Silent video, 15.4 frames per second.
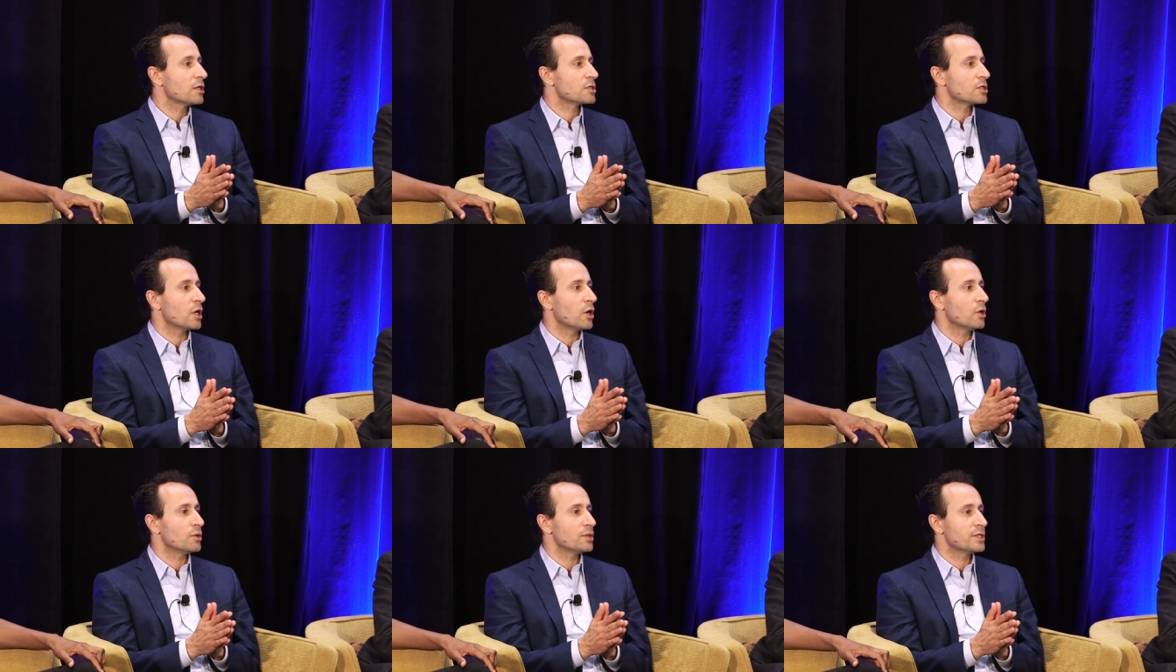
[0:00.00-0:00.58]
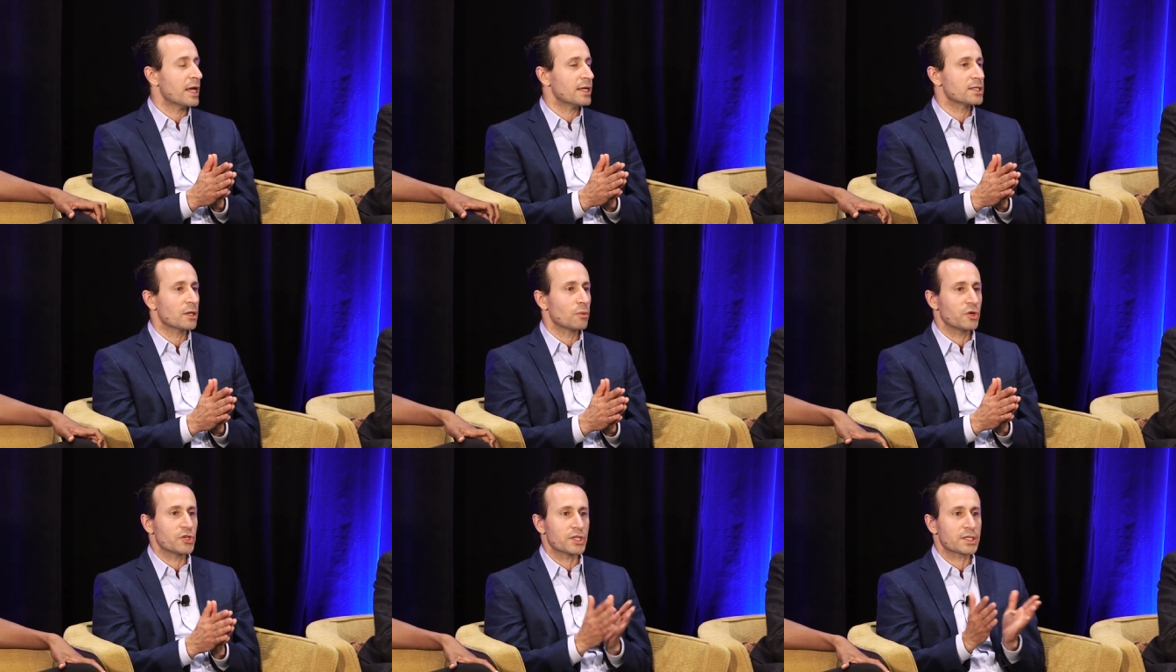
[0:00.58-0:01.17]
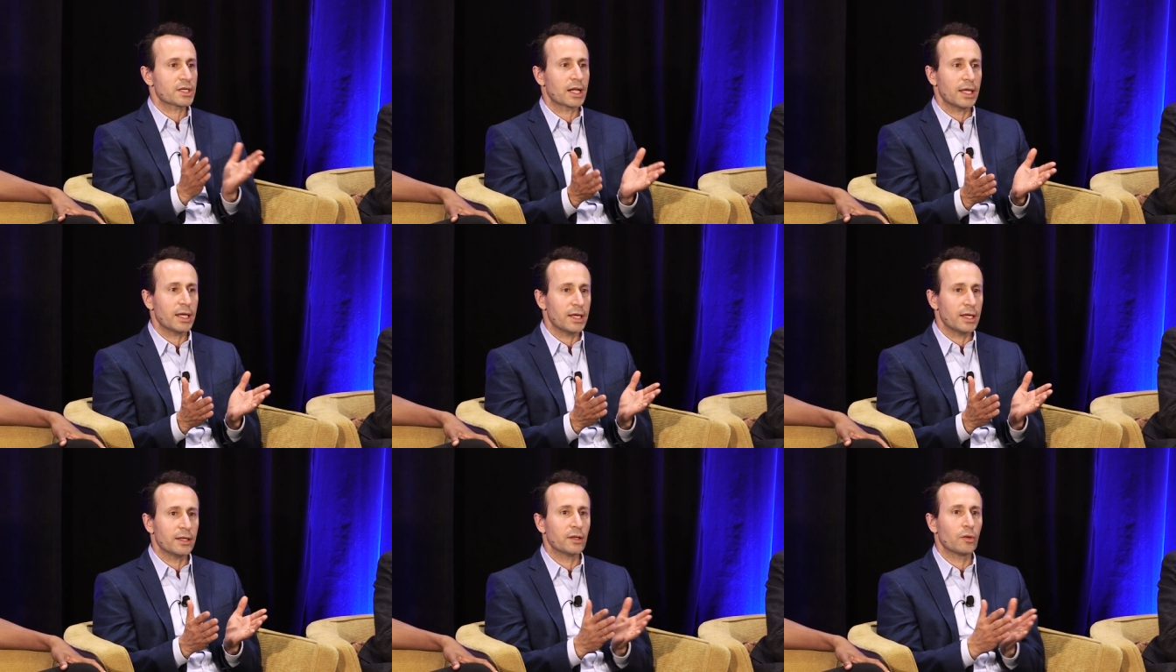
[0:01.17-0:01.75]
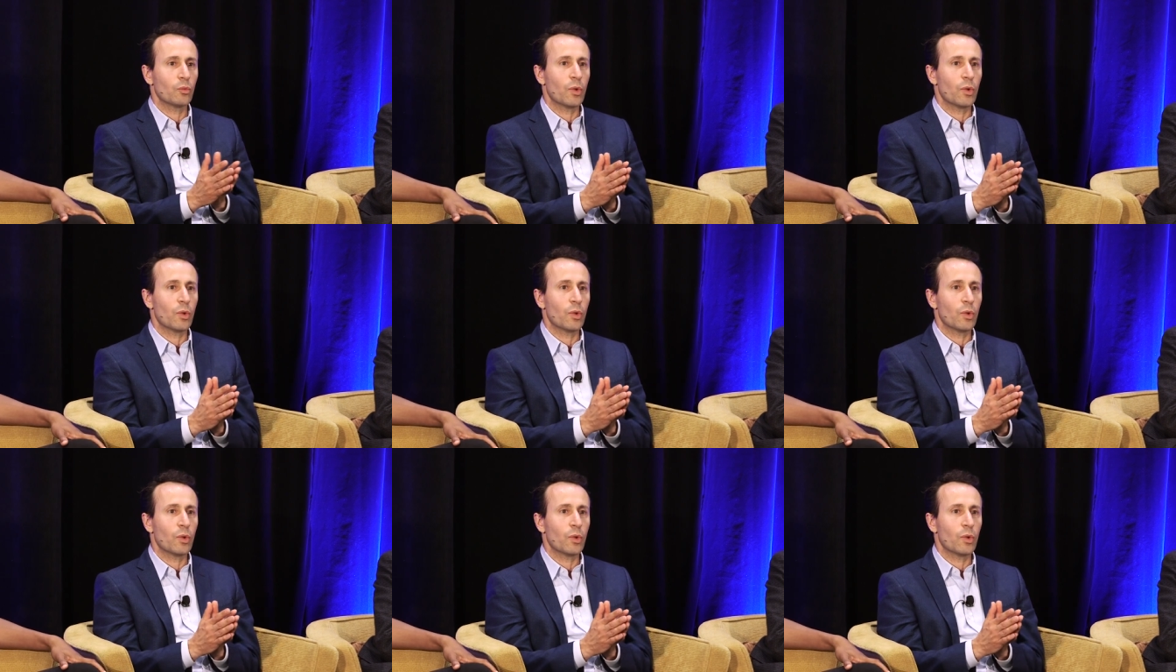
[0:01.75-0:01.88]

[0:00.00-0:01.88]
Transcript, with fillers: so data which is clean,